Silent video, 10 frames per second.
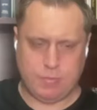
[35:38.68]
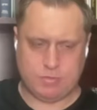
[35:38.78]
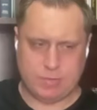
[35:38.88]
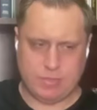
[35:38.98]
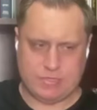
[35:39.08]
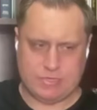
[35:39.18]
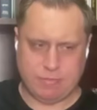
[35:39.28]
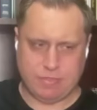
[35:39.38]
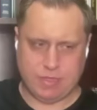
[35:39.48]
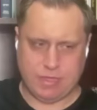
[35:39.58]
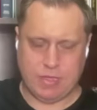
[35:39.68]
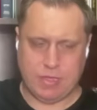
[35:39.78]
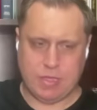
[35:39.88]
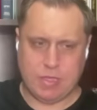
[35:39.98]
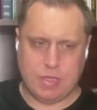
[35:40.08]
tell me the same thing.
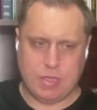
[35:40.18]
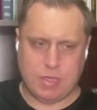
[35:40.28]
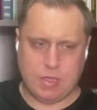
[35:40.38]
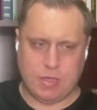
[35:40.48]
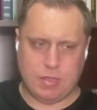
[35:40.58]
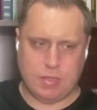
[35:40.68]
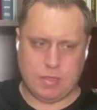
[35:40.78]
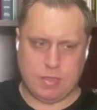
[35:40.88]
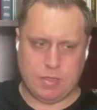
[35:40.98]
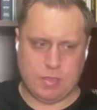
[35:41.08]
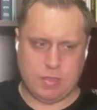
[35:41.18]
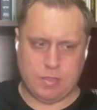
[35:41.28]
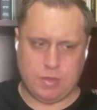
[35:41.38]
There